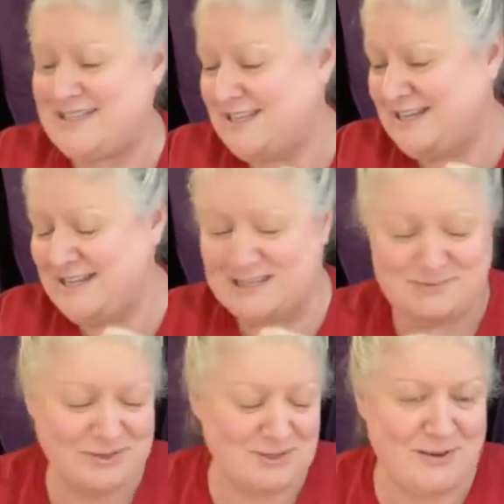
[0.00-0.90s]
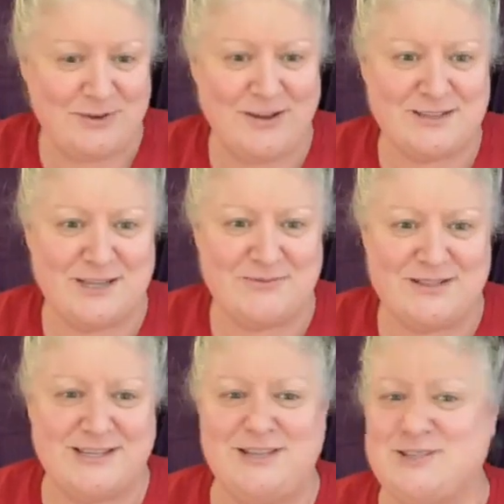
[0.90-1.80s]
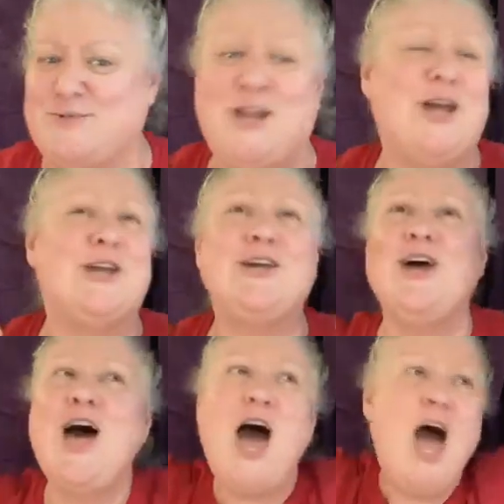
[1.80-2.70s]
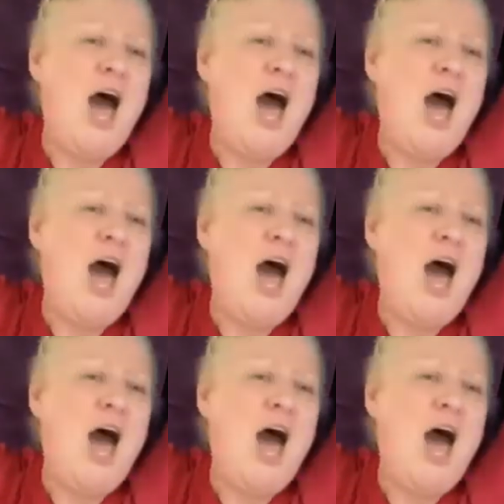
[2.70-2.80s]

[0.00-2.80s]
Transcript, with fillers: I sat down here this morning to my quiet time, and I suddenly just went go